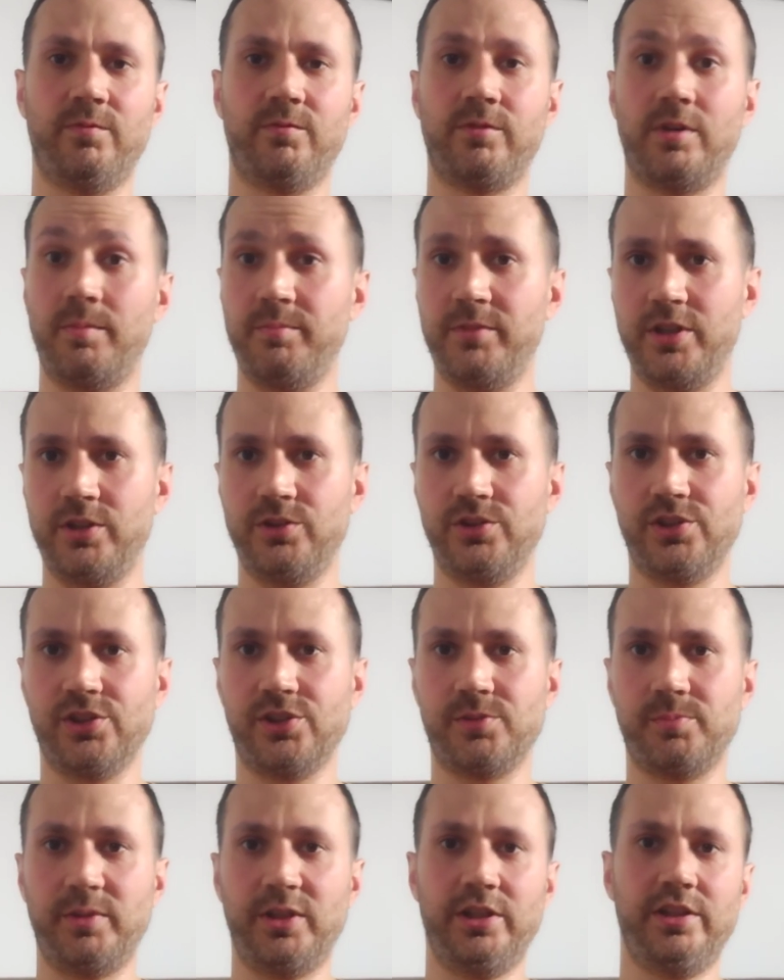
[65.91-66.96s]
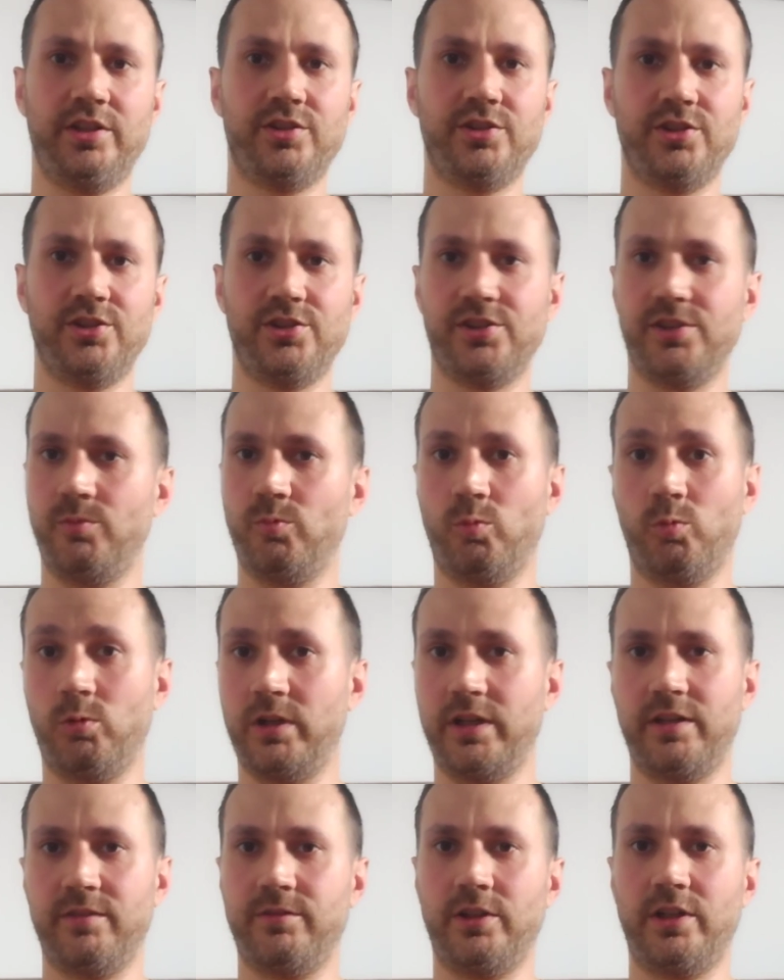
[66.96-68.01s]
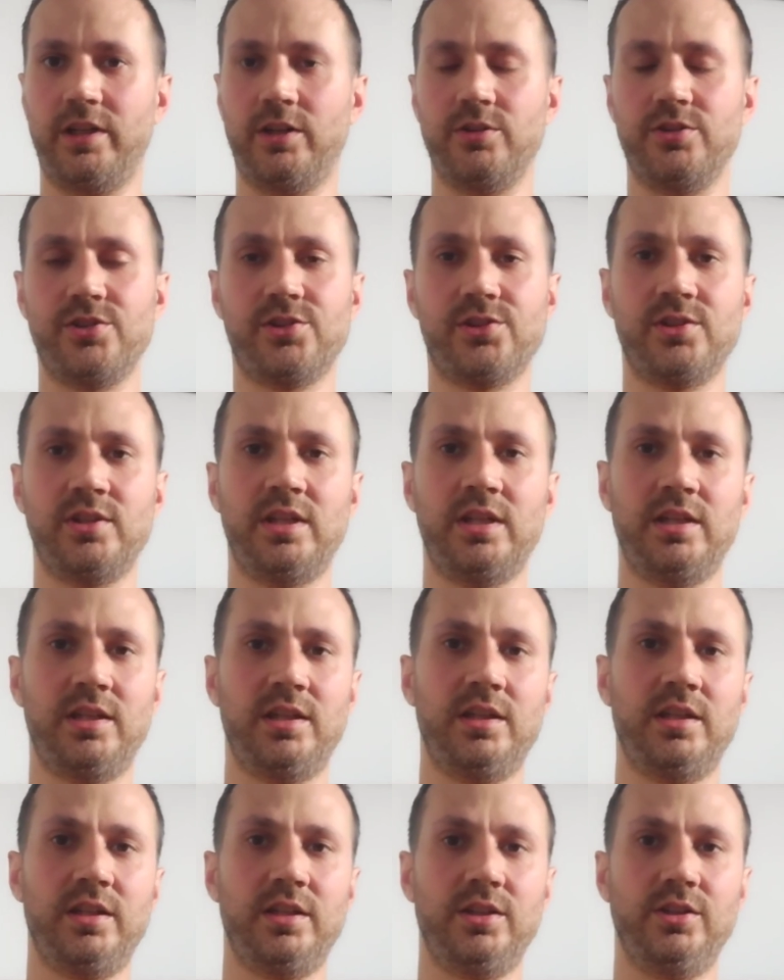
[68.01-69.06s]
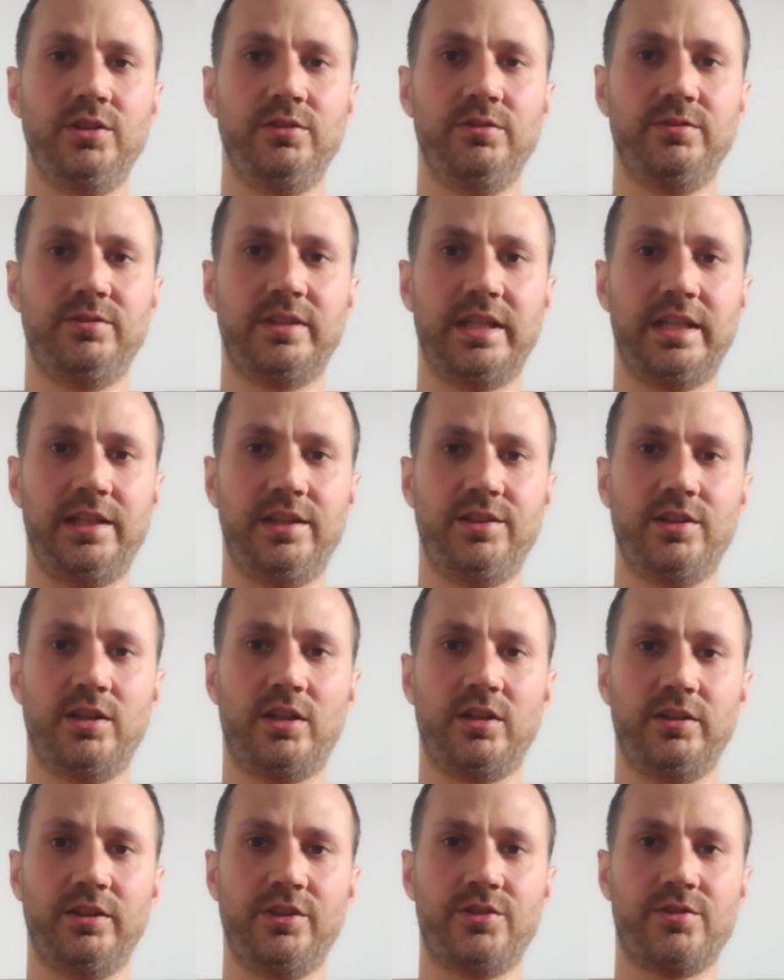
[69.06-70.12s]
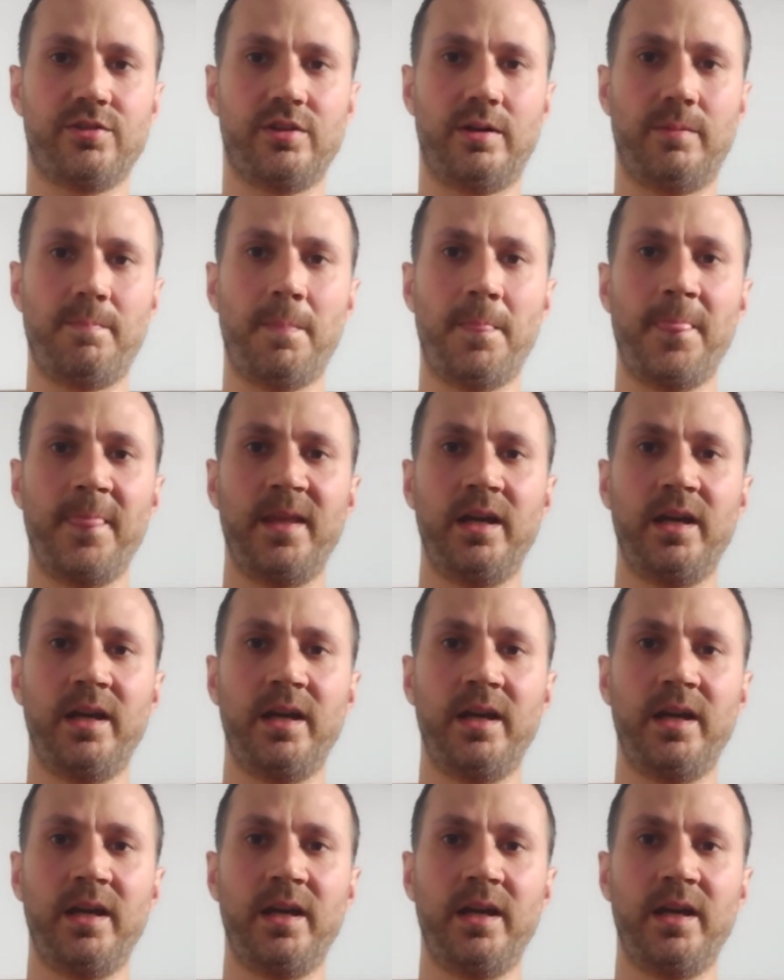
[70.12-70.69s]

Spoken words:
from those experiences and wherever else you've gained knowledge from.